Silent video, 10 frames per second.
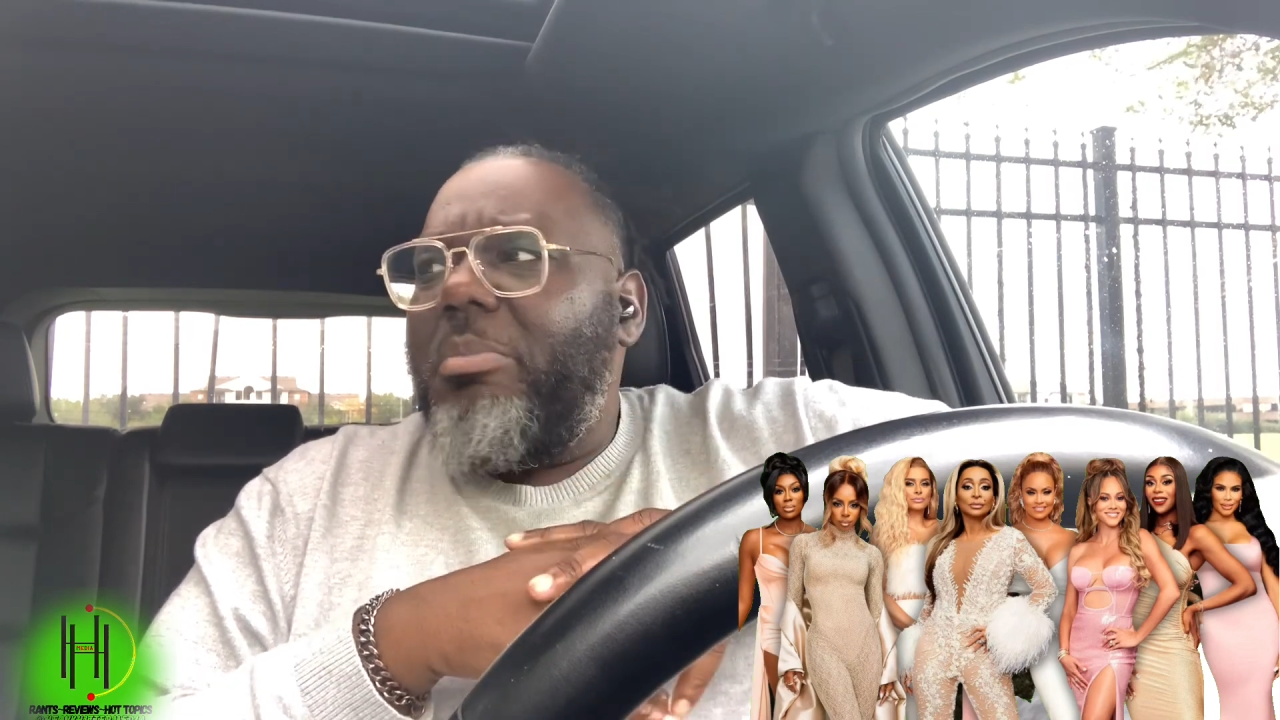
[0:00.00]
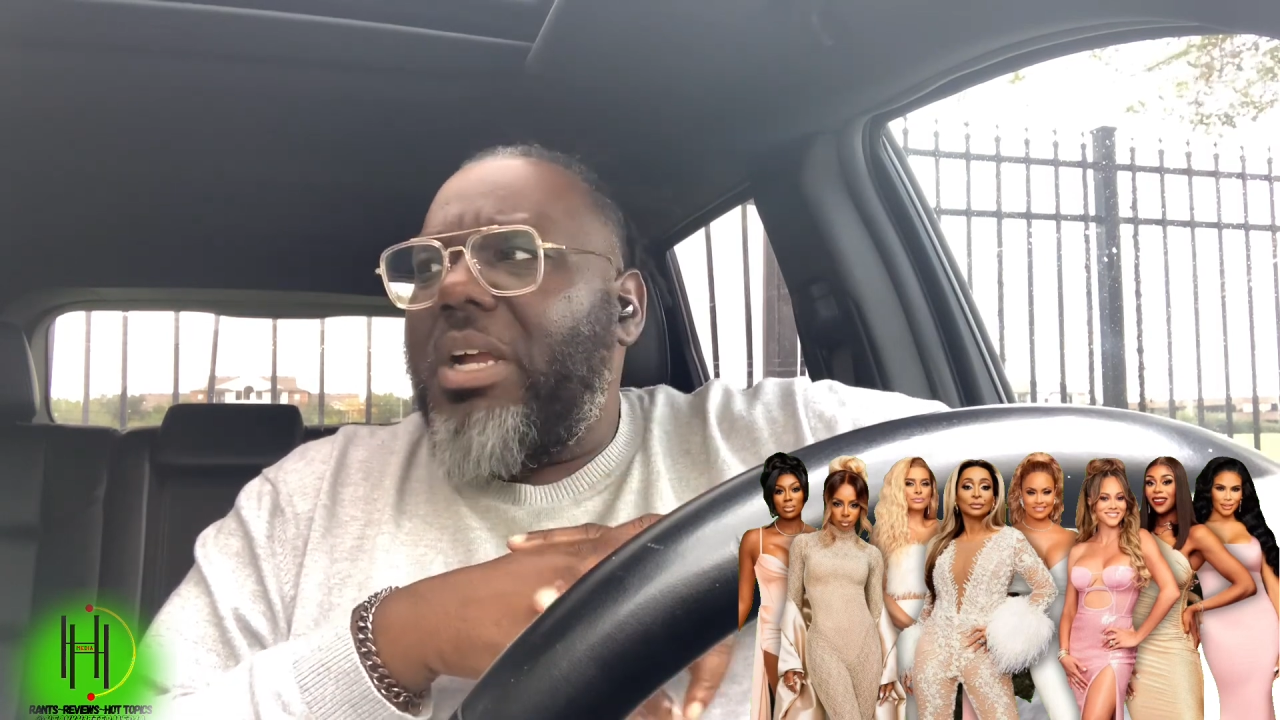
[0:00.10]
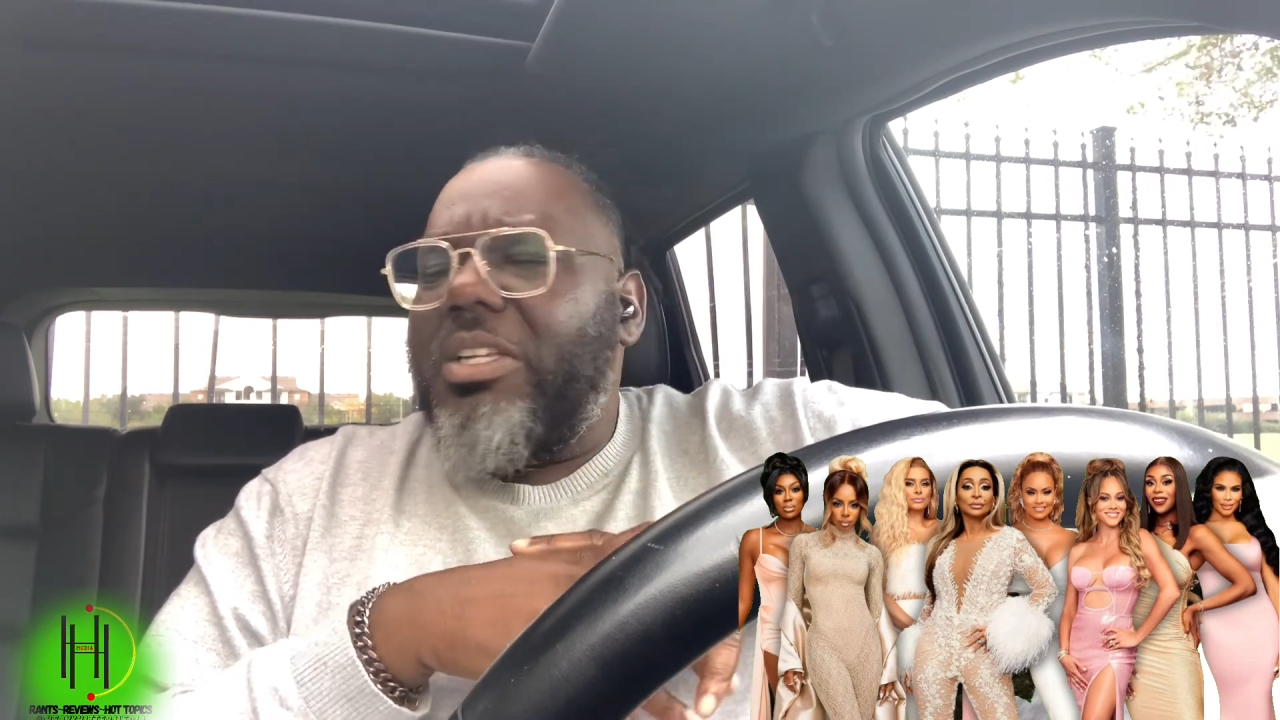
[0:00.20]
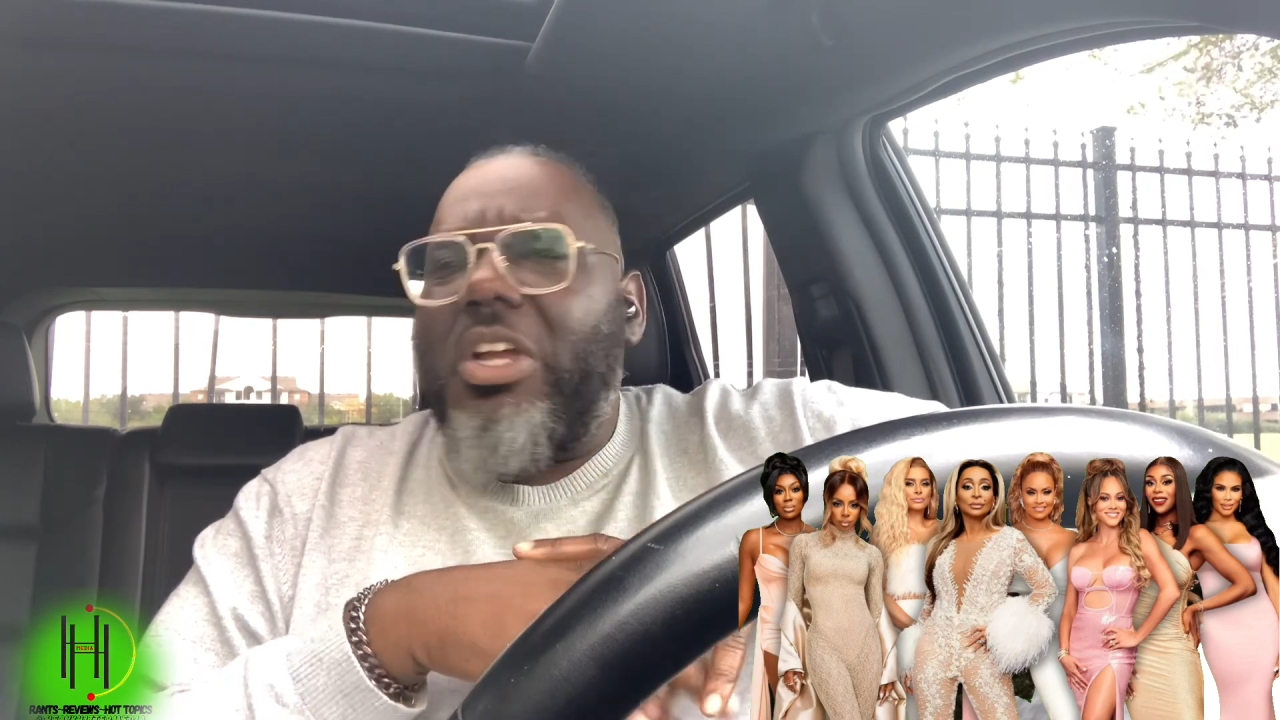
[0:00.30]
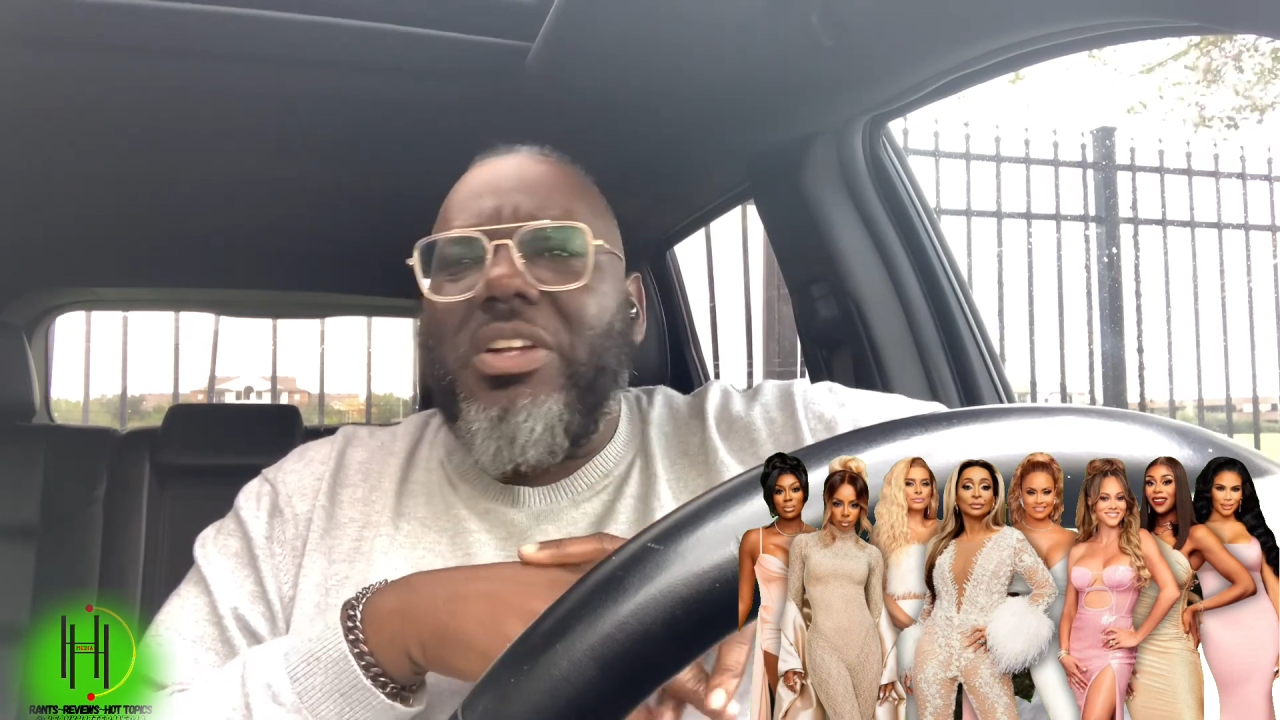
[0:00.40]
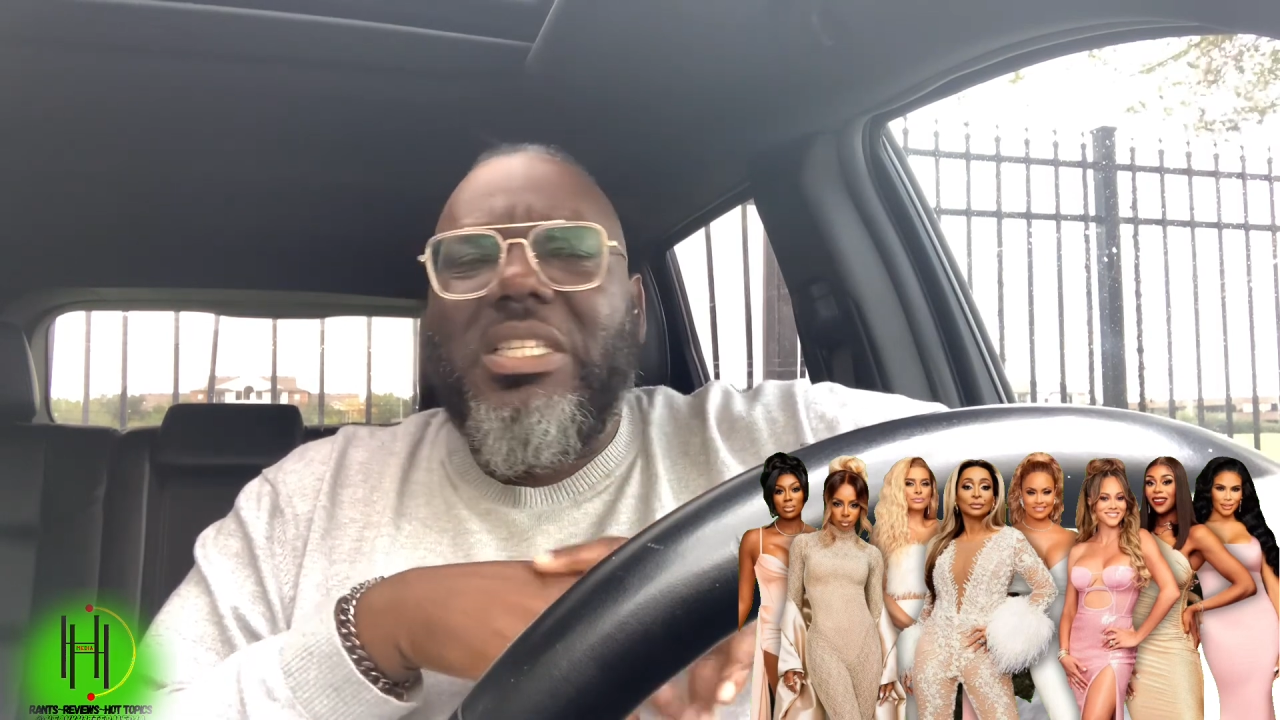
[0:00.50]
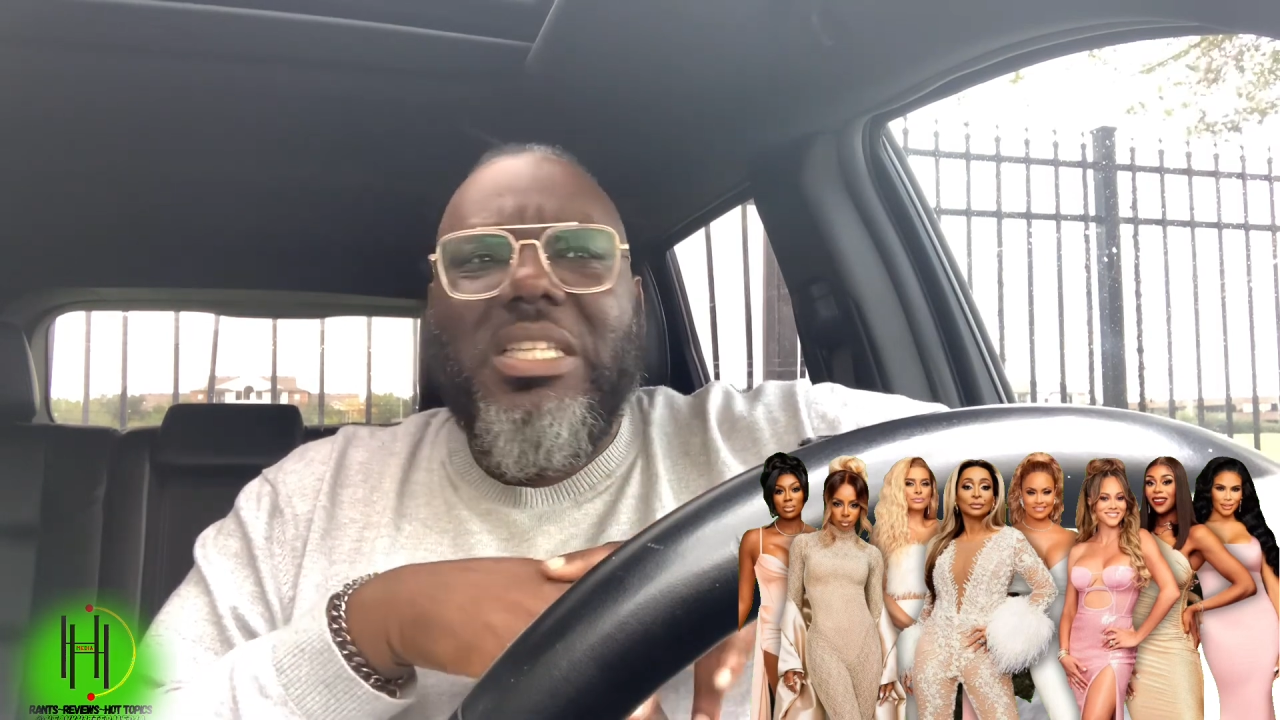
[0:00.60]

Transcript: because her